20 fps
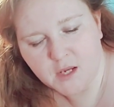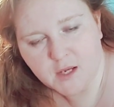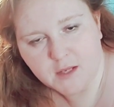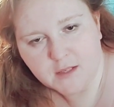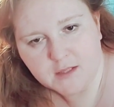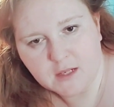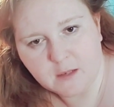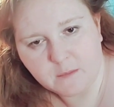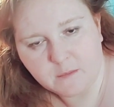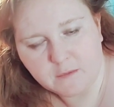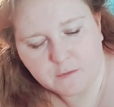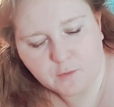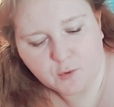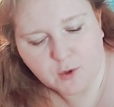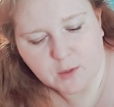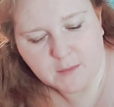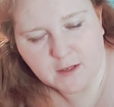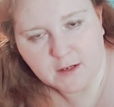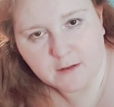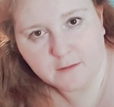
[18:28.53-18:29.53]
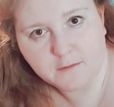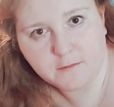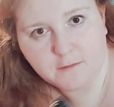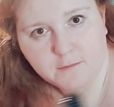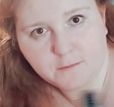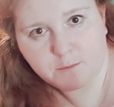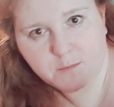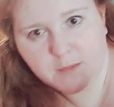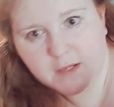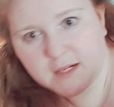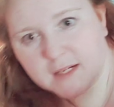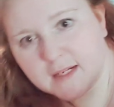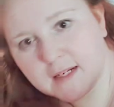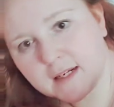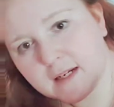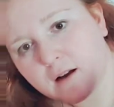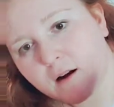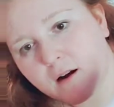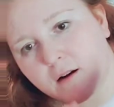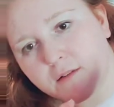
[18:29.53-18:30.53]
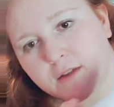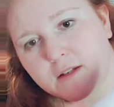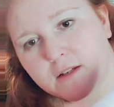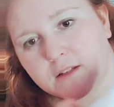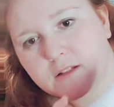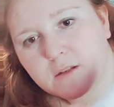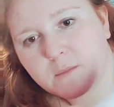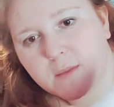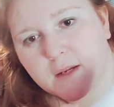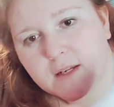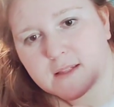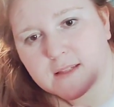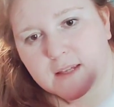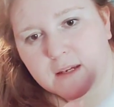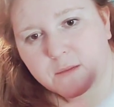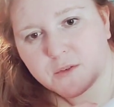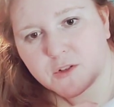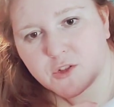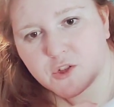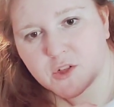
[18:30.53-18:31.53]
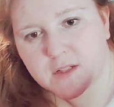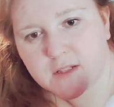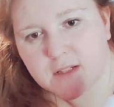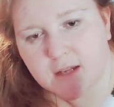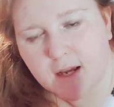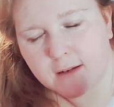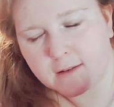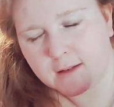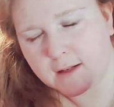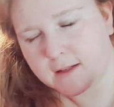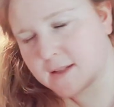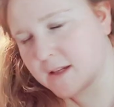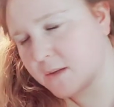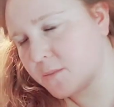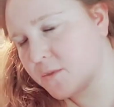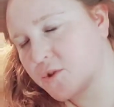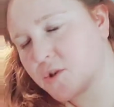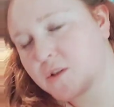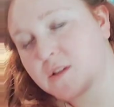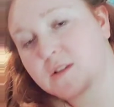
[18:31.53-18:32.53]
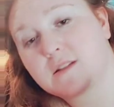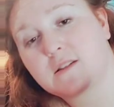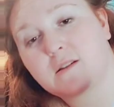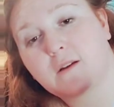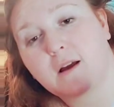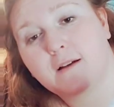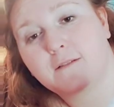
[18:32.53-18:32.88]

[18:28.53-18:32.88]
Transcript: some form of beading on these to make sandwiches, not sandwiches,